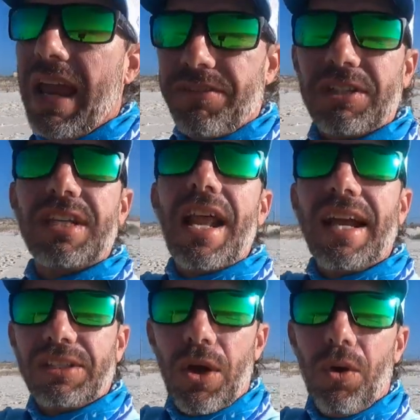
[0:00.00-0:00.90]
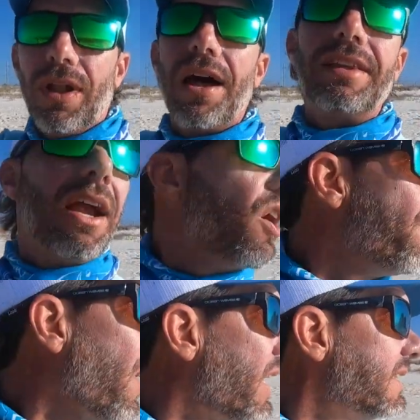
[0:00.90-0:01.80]
if there's a nice hole out
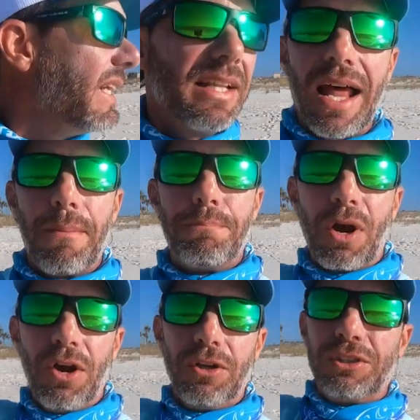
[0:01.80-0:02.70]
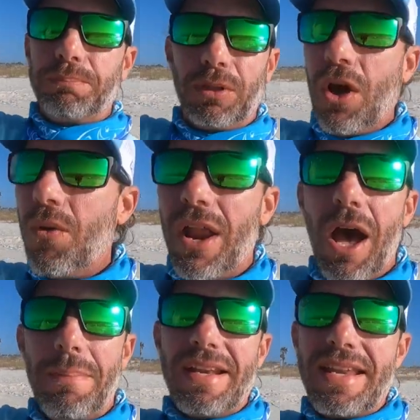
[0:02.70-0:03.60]
there, if I see a lot of birds
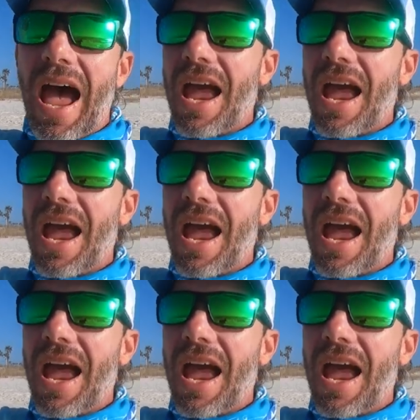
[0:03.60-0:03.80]
blowing up and